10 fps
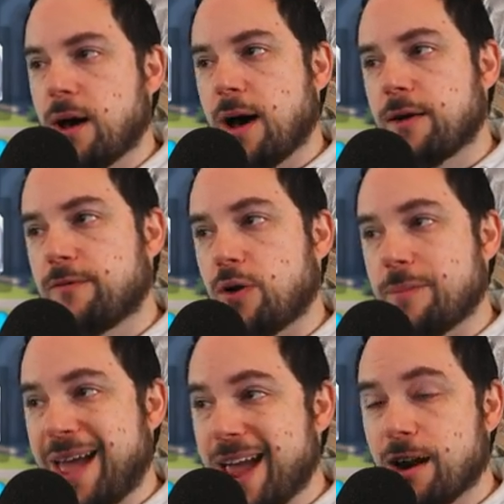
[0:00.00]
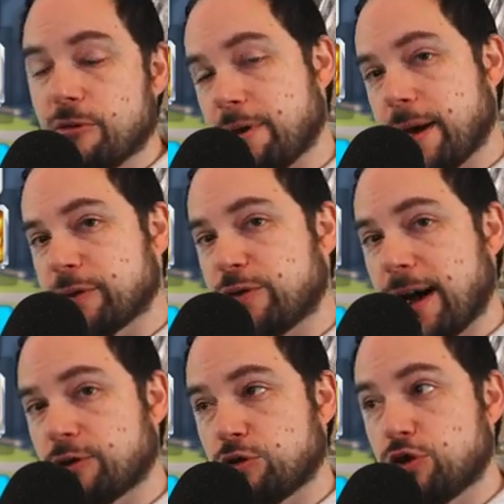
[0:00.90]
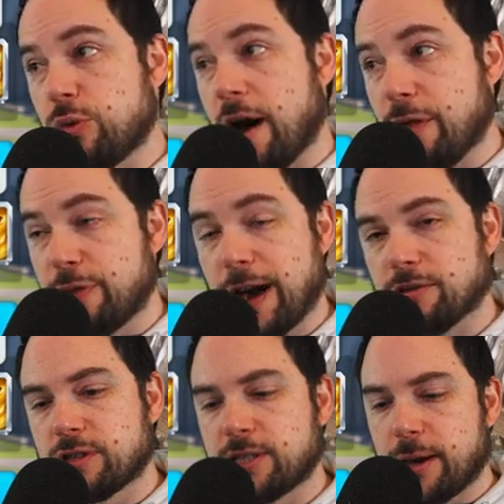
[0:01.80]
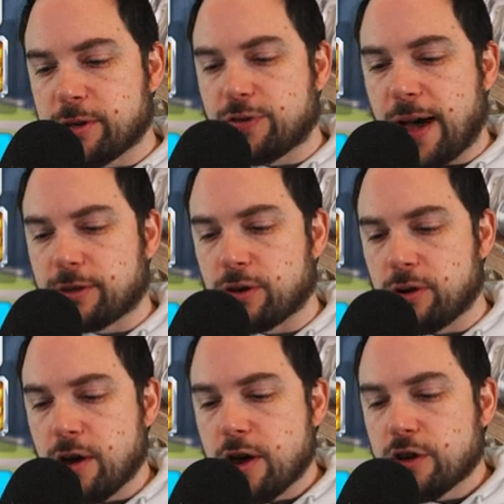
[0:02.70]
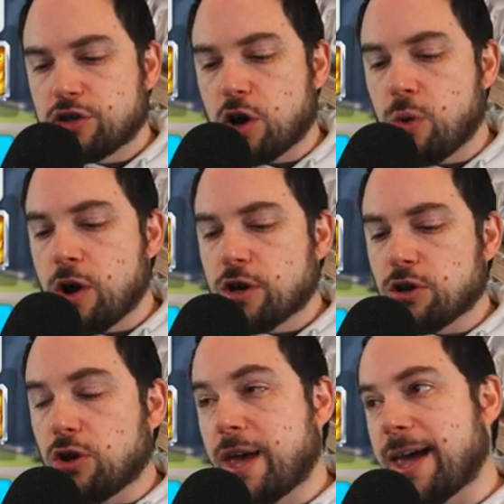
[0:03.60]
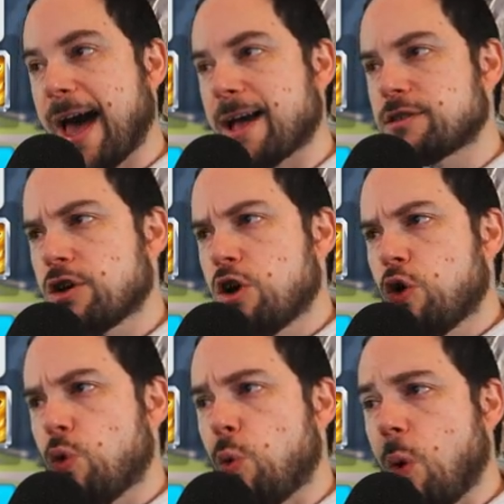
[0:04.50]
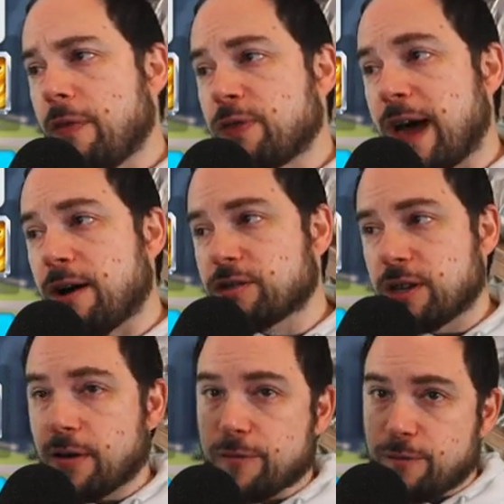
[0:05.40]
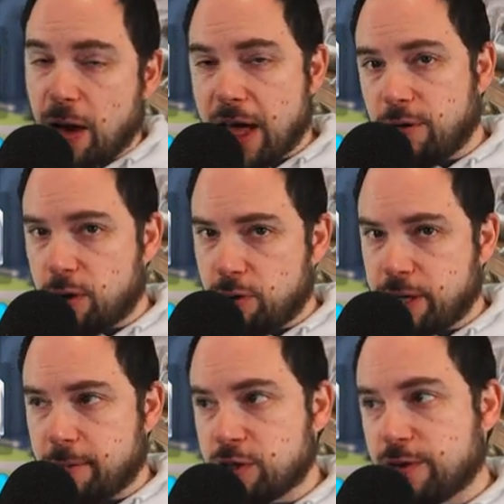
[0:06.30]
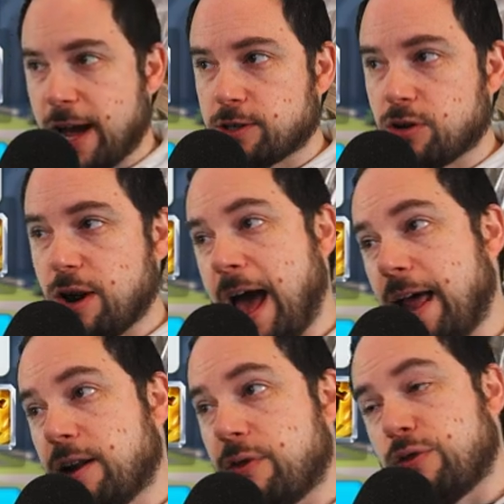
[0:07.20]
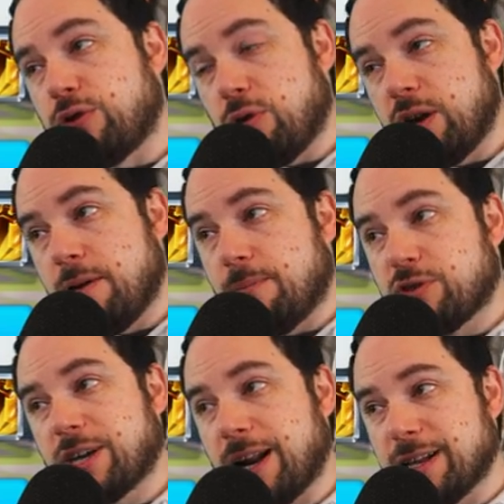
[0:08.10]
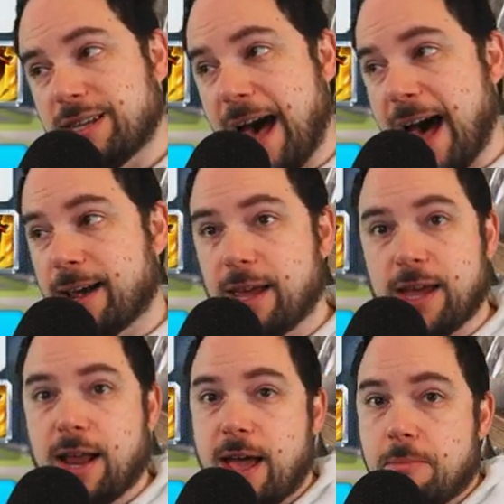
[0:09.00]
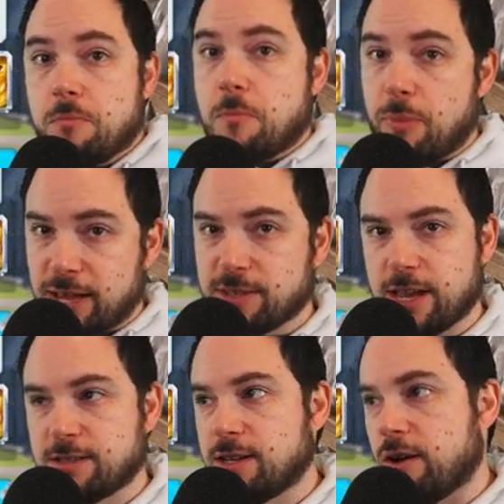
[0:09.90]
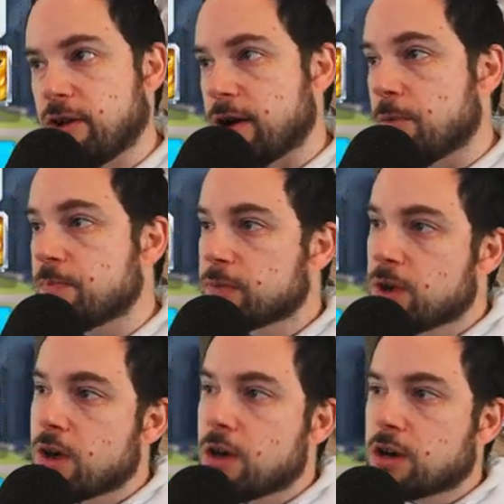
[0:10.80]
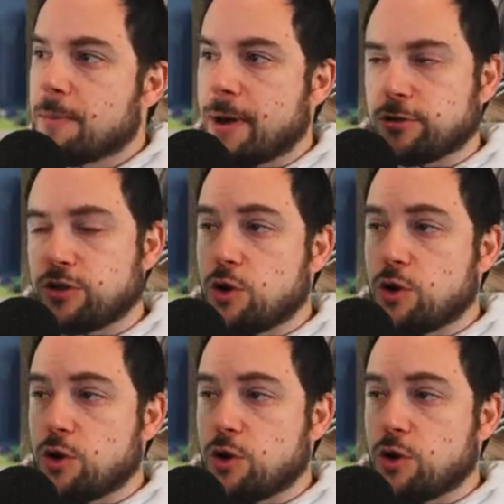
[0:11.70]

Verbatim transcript: uh, from 800 damage factor to 1,000 damage factor. So you're looking at 1,500 damage factor and 30% attack in a best case scenario compared